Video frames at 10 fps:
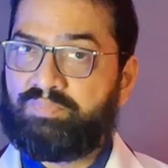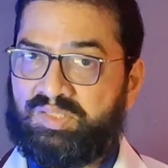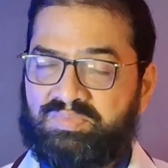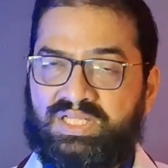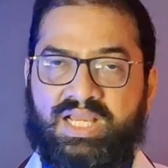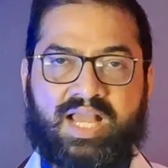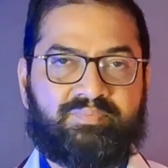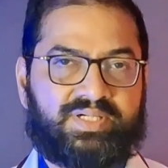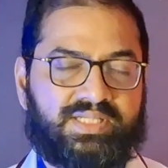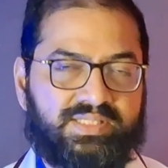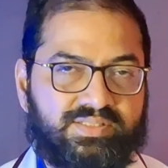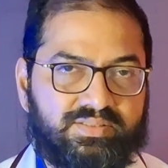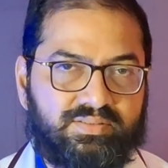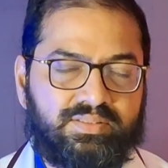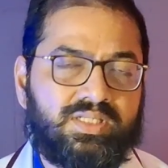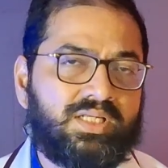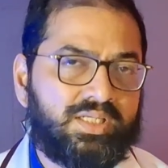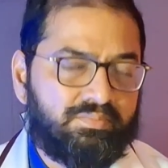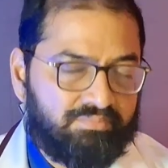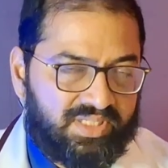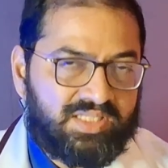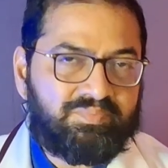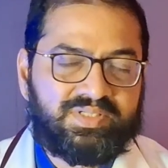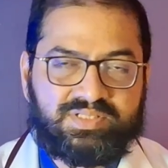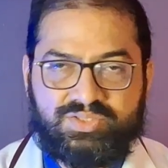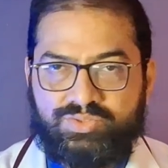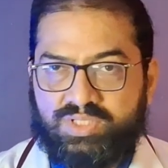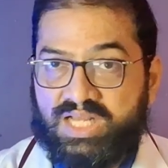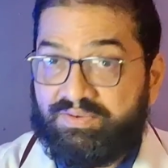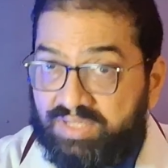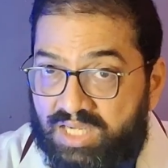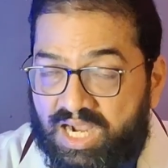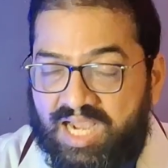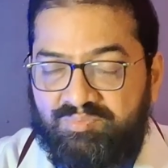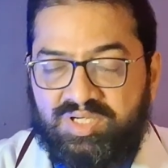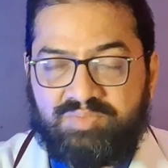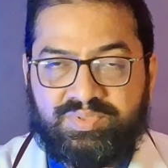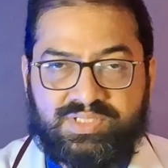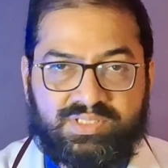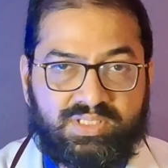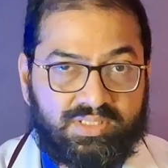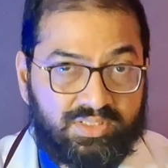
Pulmonary hypertension. Many persons who are having a high blood pressure